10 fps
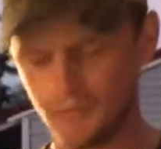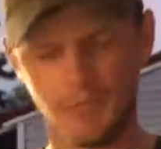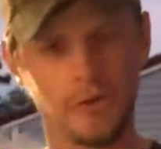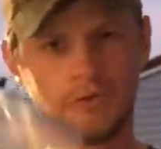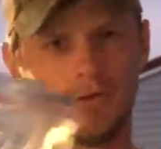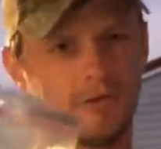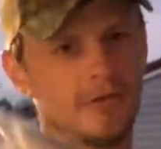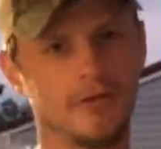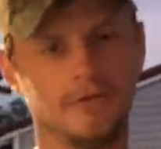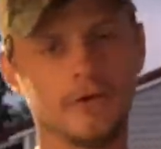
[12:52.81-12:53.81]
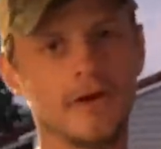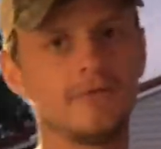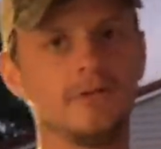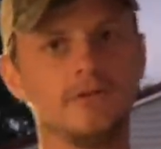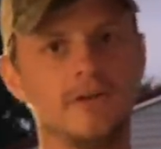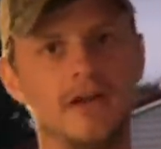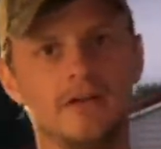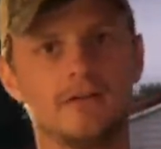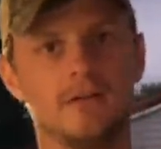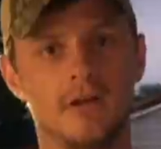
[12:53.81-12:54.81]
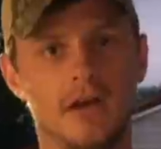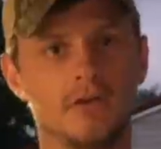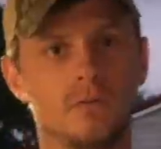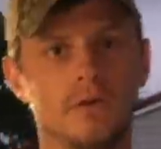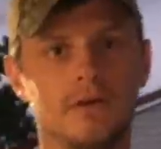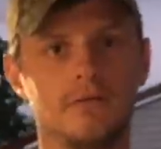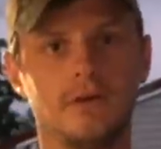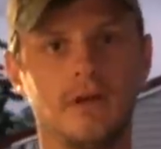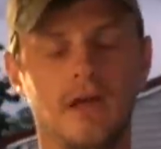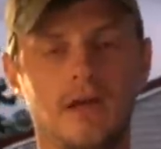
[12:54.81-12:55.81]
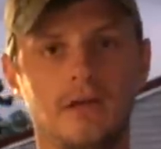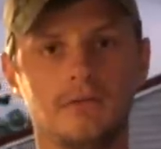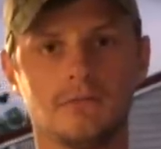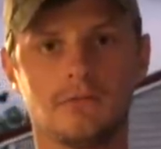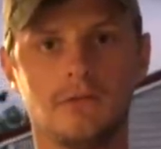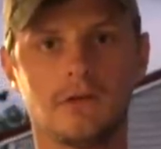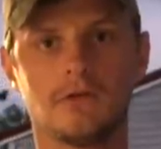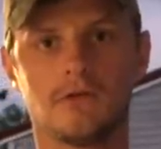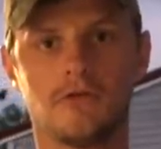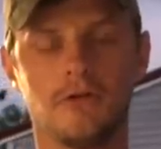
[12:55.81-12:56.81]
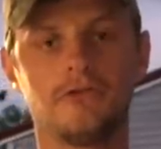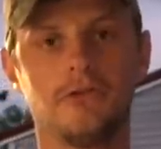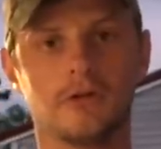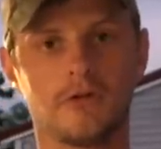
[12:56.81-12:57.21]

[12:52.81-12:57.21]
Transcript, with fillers: for most of the stuff. You don't have to use eggs. Eggs will give it a thicker, crunchier